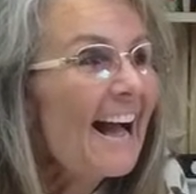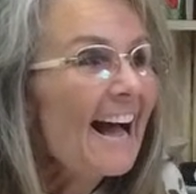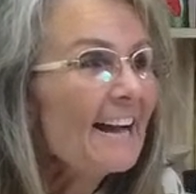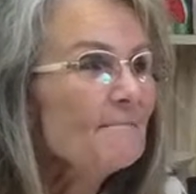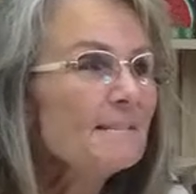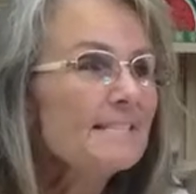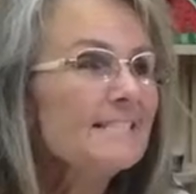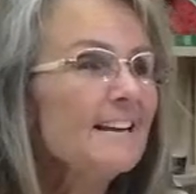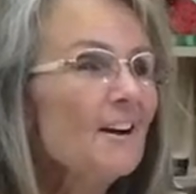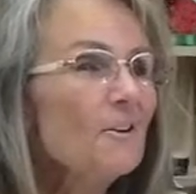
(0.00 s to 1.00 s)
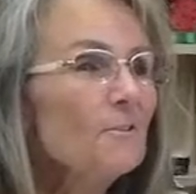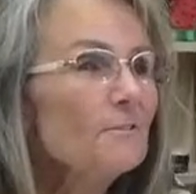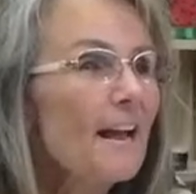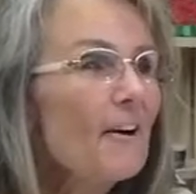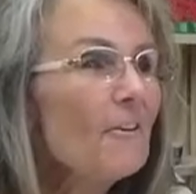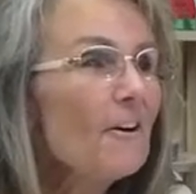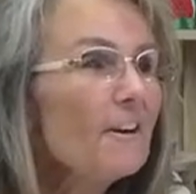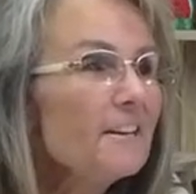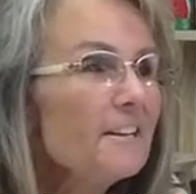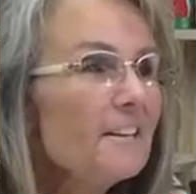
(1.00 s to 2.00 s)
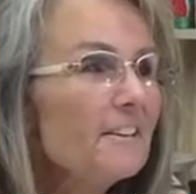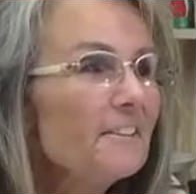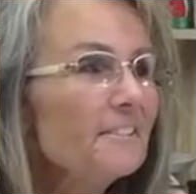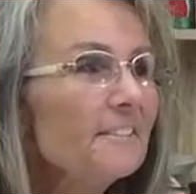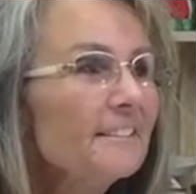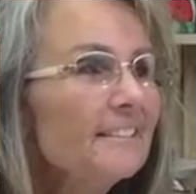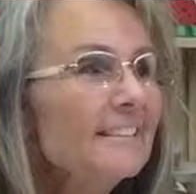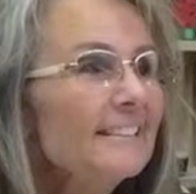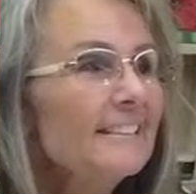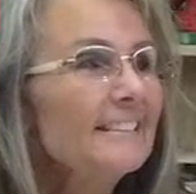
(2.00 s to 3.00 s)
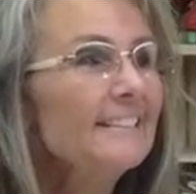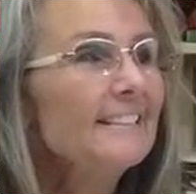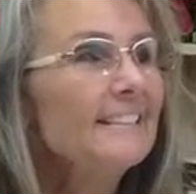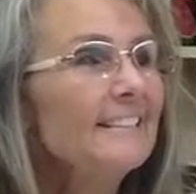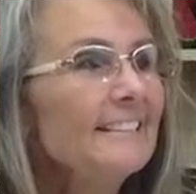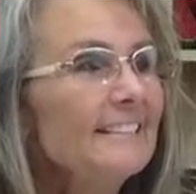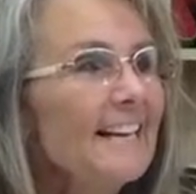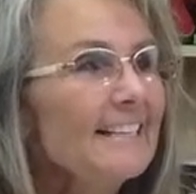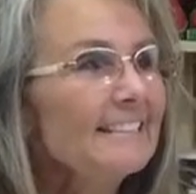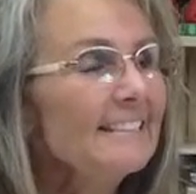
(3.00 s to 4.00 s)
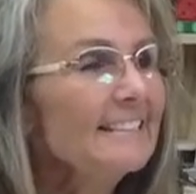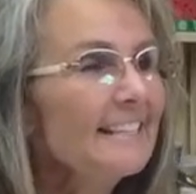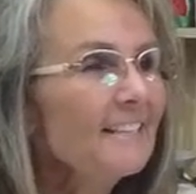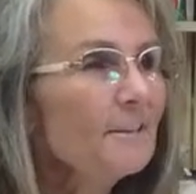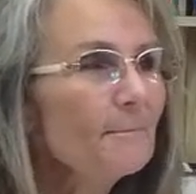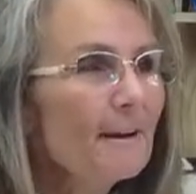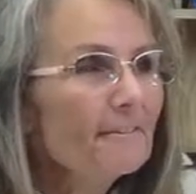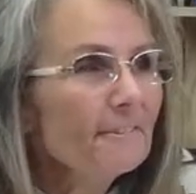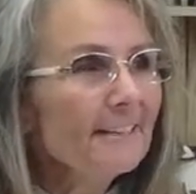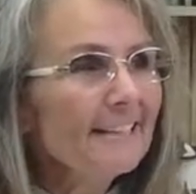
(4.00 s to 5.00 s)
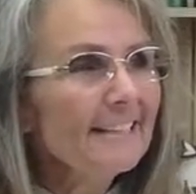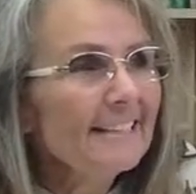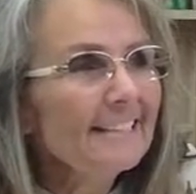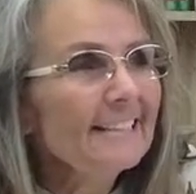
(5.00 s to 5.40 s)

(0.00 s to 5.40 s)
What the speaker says: Hi, Miss Dawn. How are you? Nice to see you, my friend.